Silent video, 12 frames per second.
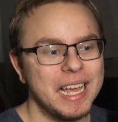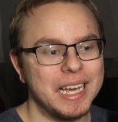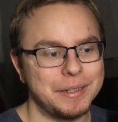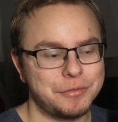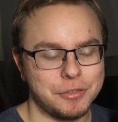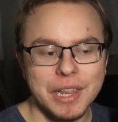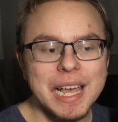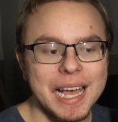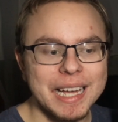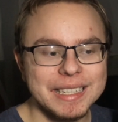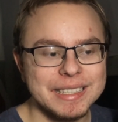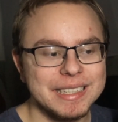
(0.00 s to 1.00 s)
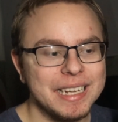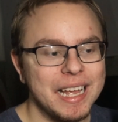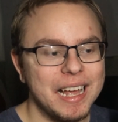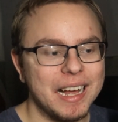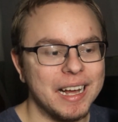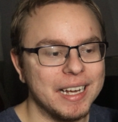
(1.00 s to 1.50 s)
and for that
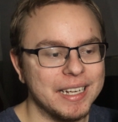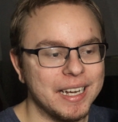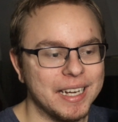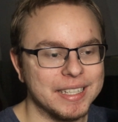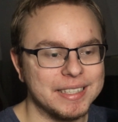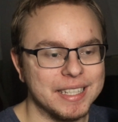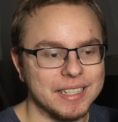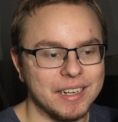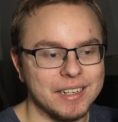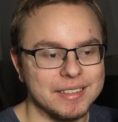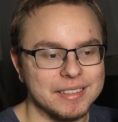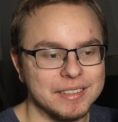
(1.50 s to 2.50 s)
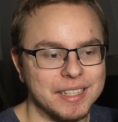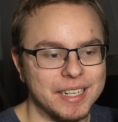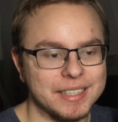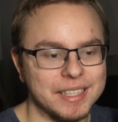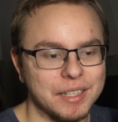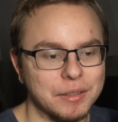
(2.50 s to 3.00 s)
I I cannot
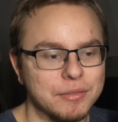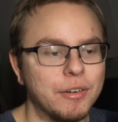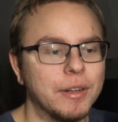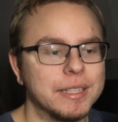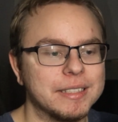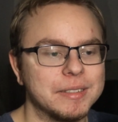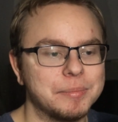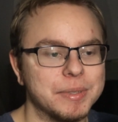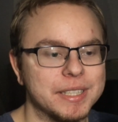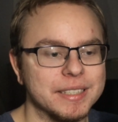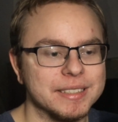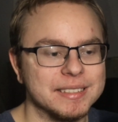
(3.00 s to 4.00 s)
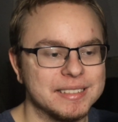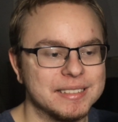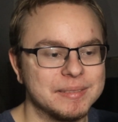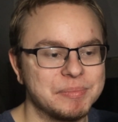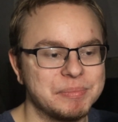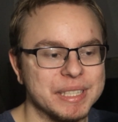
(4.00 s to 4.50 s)
I cannot fault it
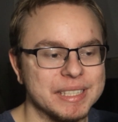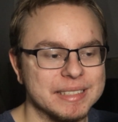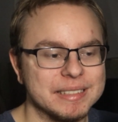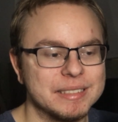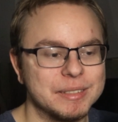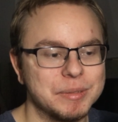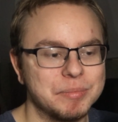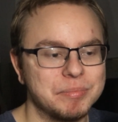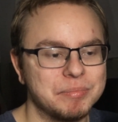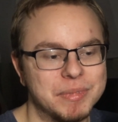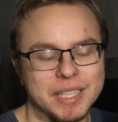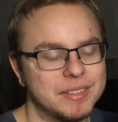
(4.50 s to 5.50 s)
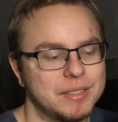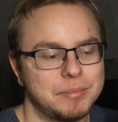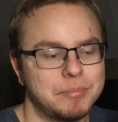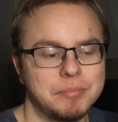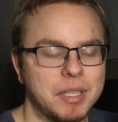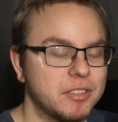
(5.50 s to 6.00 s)
because it is
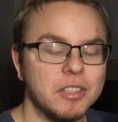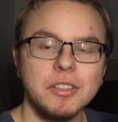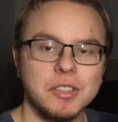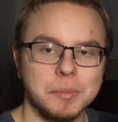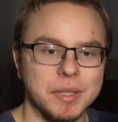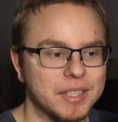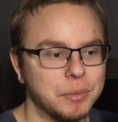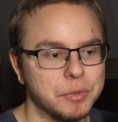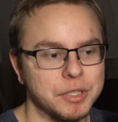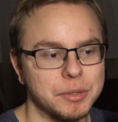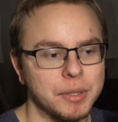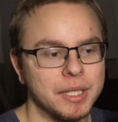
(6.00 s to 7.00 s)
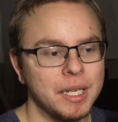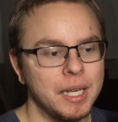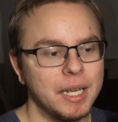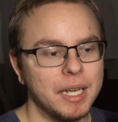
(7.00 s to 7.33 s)
that's that's awesome that they would do it.